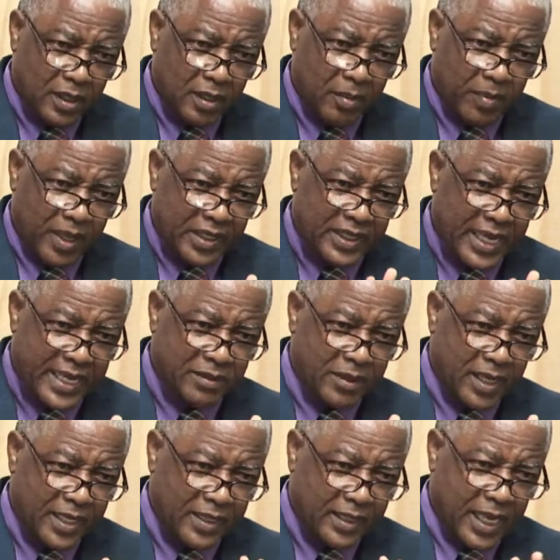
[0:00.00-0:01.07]
but since
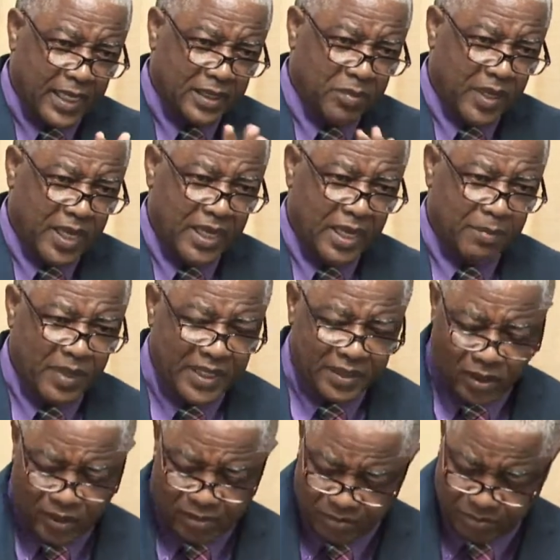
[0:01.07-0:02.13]
it tells me,
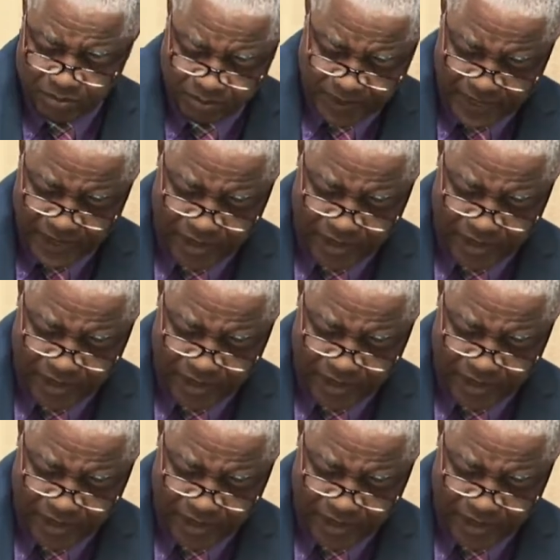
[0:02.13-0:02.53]
my little